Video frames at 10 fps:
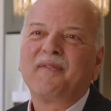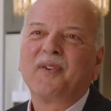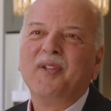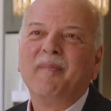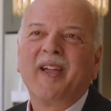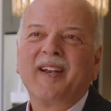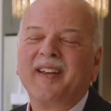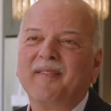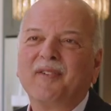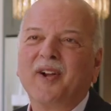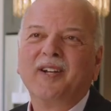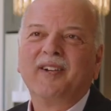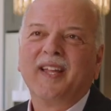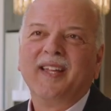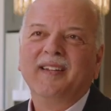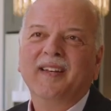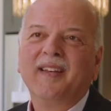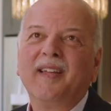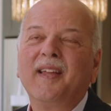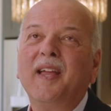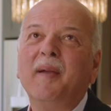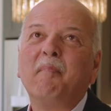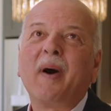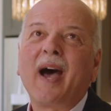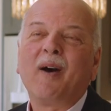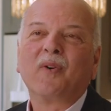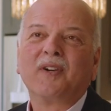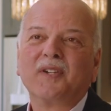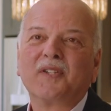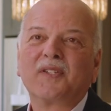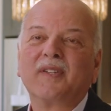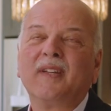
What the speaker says: for Humanity of Greater Dayton empowers